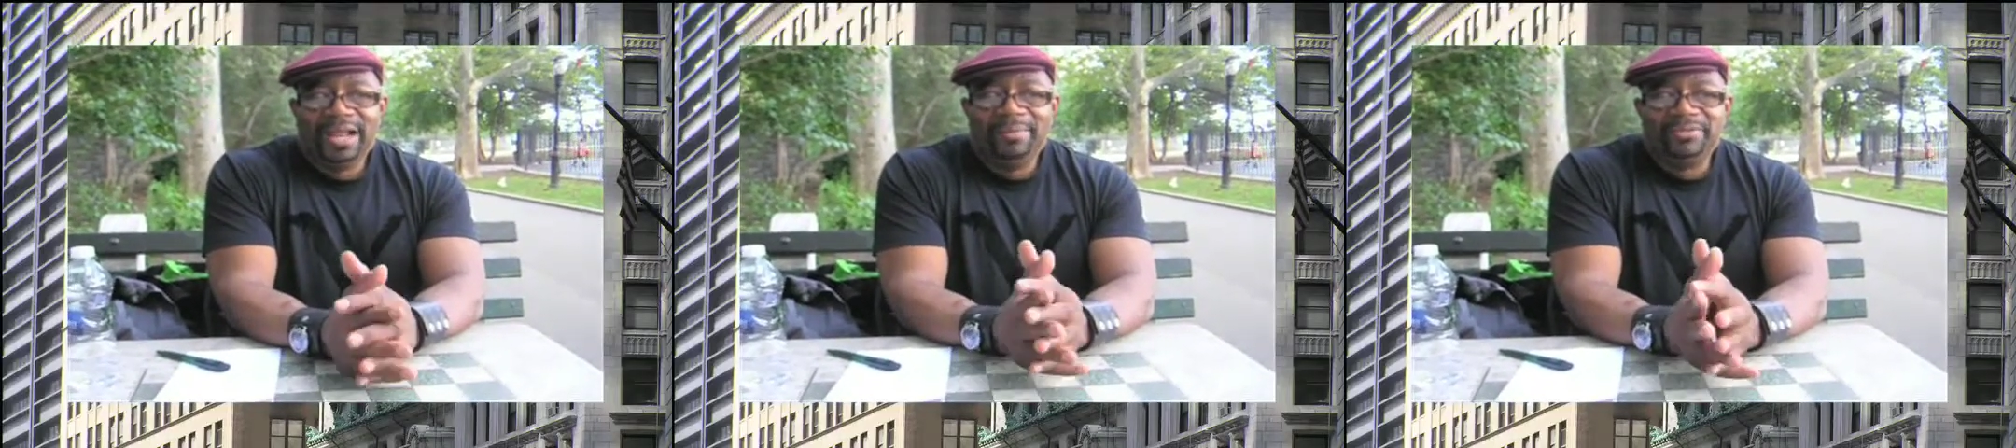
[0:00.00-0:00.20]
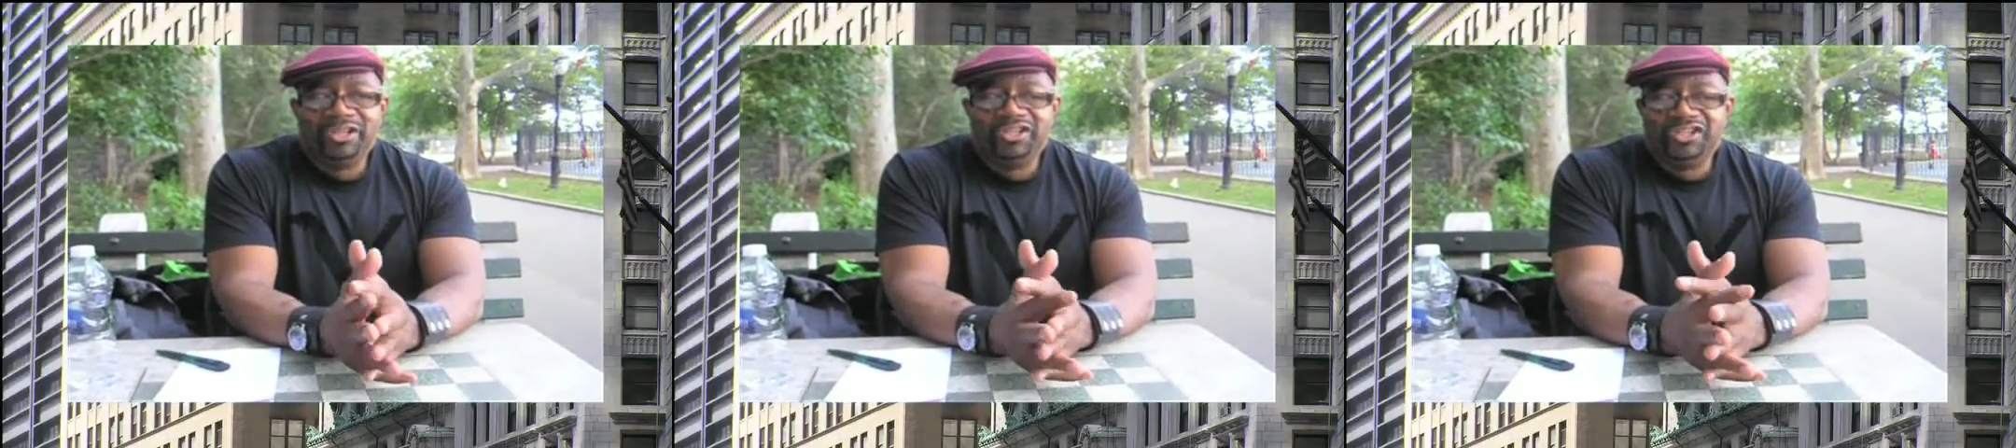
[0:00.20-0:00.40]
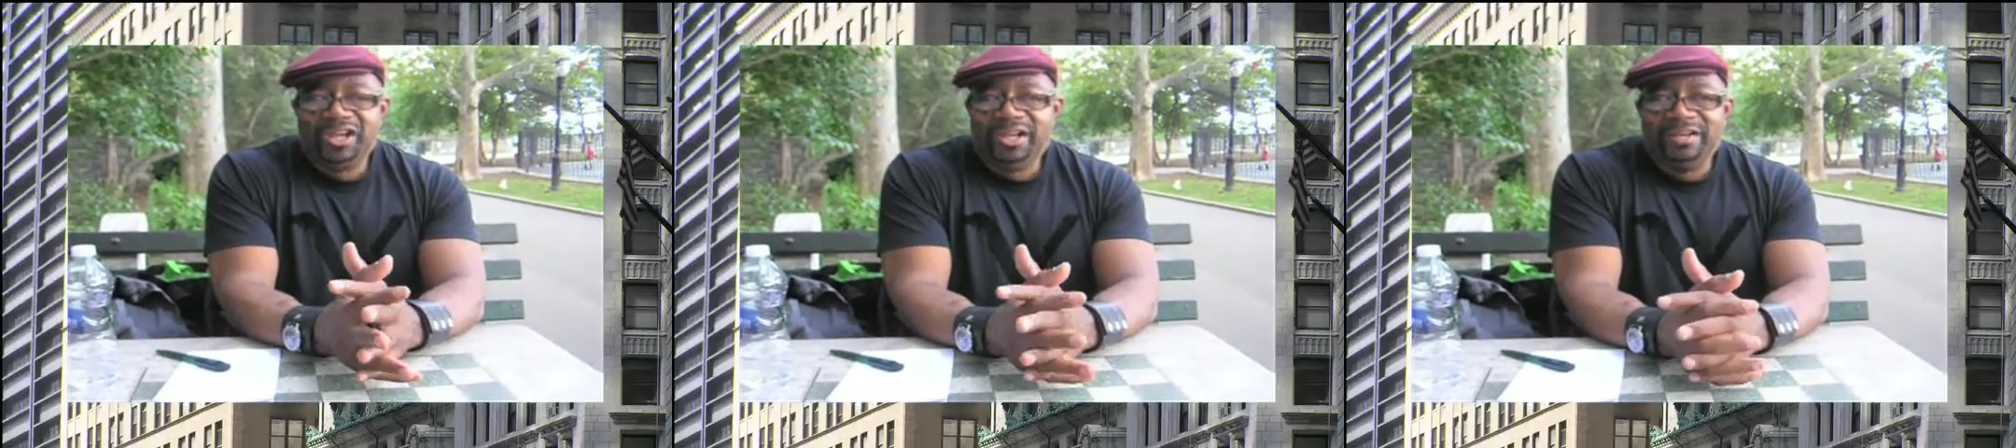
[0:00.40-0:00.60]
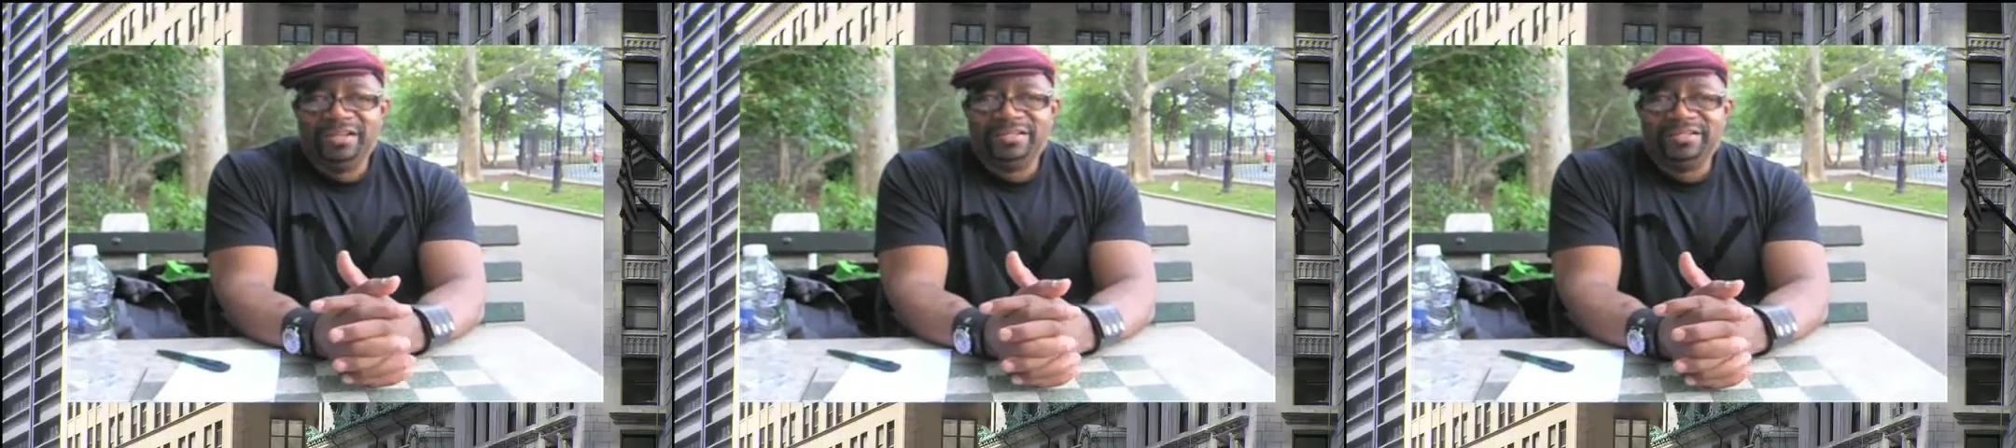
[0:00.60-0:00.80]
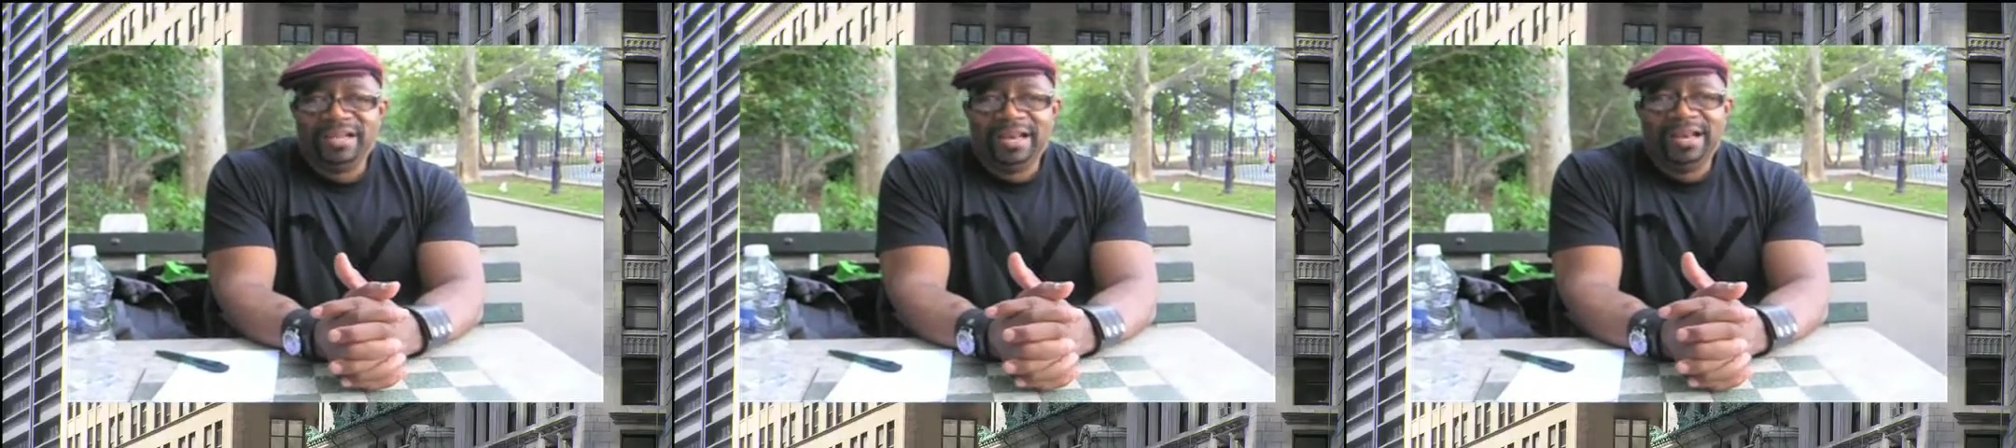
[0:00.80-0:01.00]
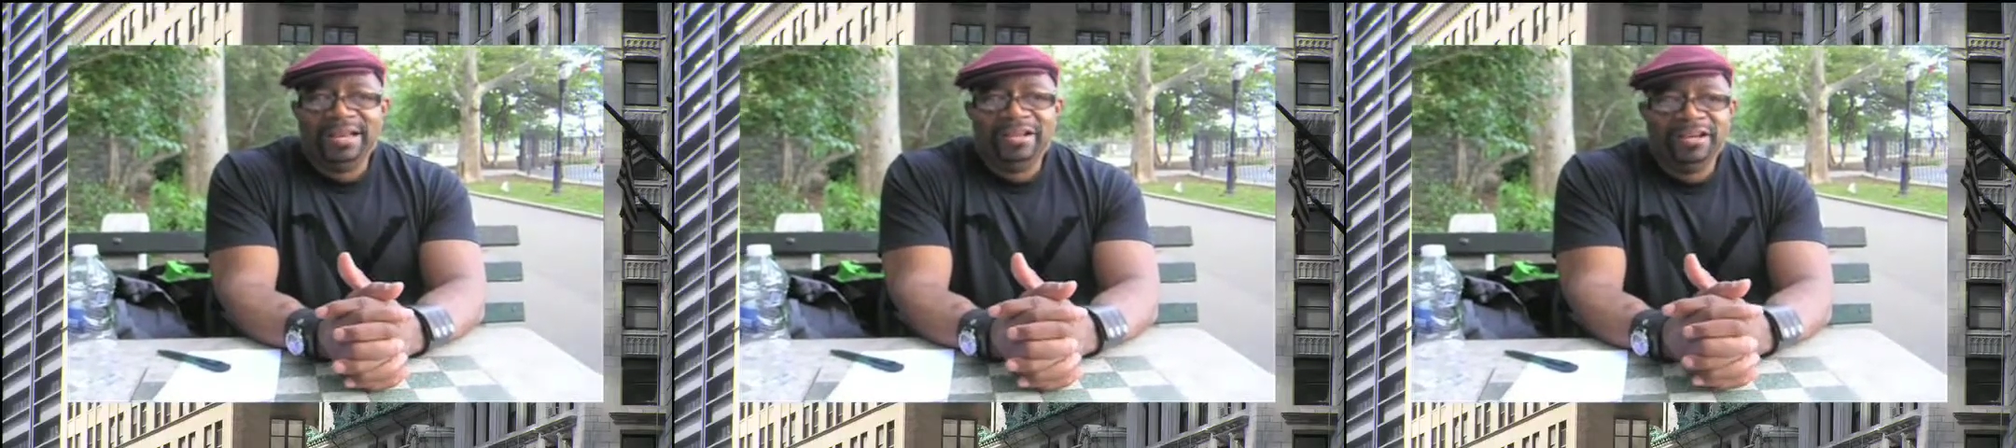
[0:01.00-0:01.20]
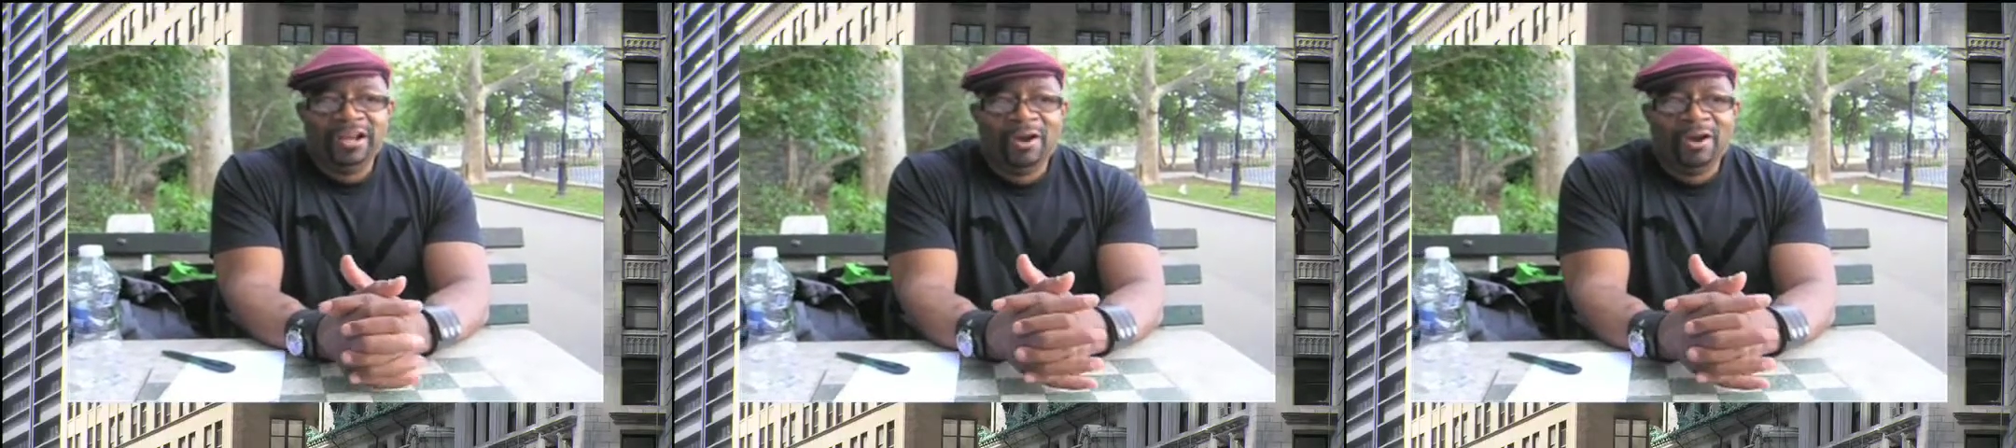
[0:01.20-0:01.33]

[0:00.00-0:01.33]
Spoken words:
He was a genius, and